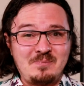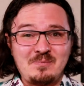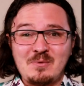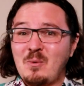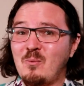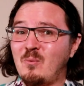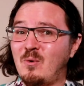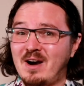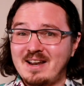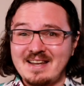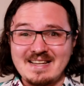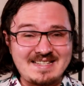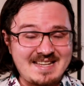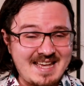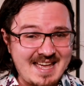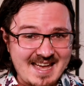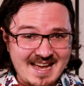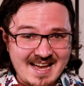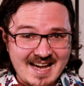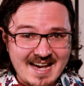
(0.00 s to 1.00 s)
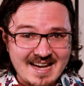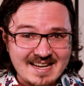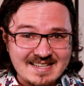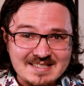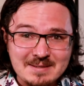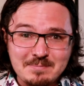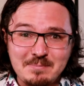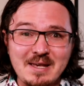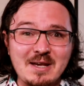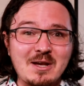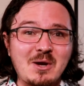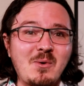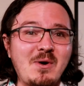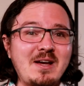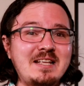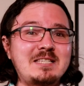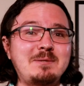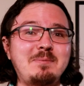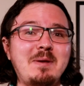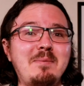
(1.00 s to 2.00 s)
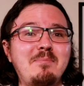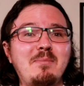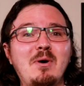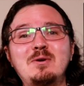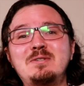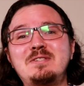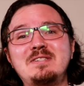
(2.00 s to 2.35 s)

What a day, guys. Bitcoin spent most